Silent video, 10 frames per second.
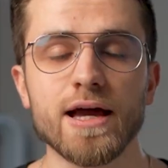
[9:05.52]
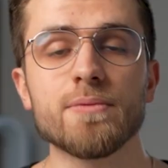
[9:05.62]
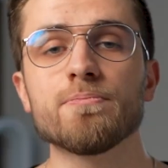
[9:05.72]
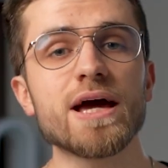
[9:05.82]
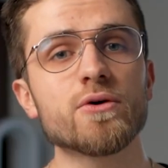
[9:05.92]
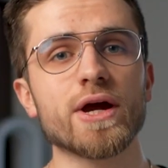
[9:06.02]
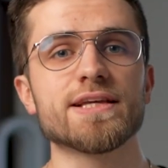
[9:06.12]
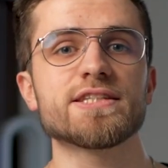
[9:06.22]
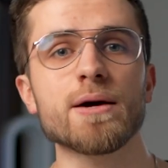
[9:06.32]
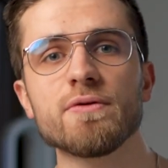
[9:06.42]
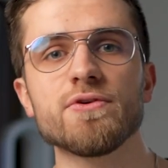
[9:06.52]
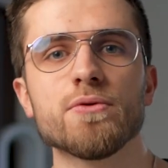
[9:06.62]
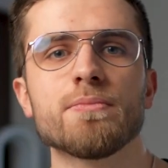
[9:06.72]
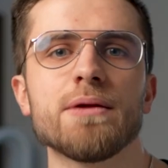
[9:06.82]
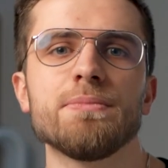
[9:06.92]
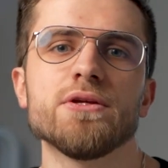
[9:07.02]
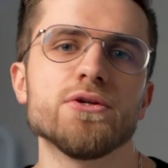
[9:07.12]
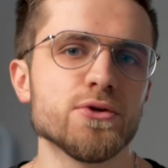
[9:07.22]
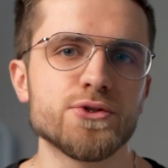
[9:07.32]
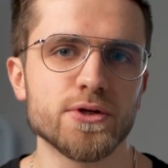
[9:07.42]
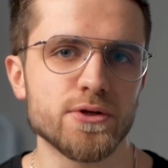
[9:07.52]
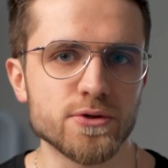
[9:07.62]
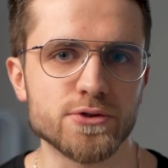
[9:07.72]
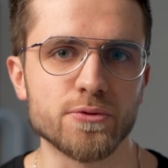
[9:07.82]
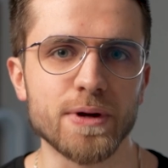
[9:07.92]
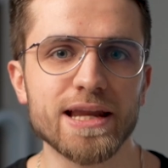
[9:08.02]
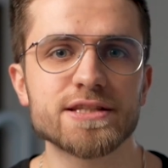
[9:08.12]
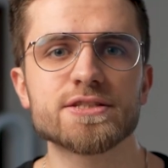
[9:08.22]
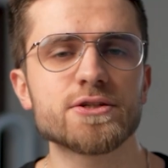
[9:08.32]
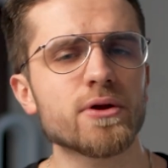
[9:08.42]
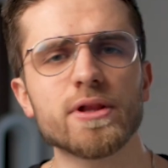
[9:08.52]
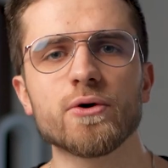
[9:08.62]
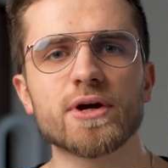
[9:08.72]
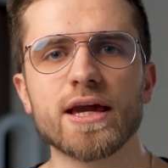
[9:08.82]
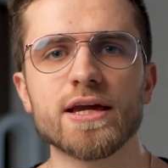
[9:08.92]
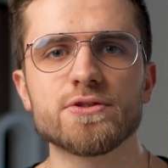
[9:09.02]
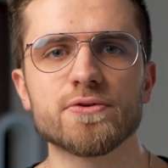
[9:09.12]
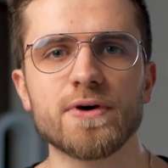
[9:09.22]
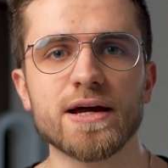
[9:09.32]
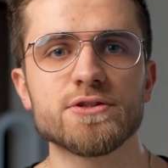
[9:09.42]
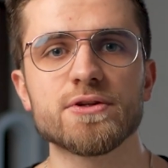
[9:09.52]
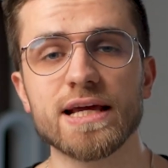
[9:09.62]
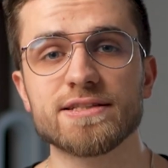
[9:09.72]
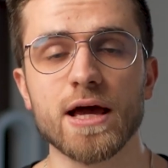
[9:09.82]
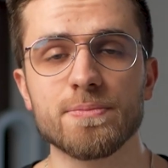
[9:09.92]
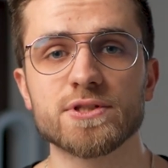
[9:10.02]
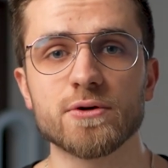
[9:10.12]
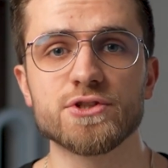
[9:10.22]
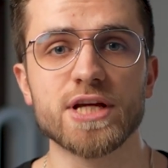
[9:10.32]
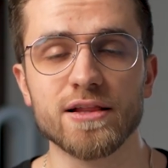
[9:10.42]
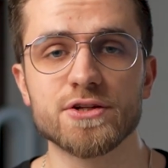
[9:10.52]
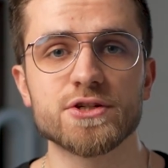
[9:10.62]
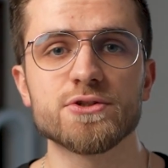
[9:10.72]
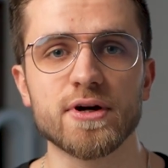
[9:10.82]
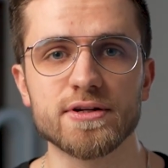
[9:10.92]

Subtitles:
And by the way, some of you might be new to YouTube, and it's totally okay to find today's episode challenging to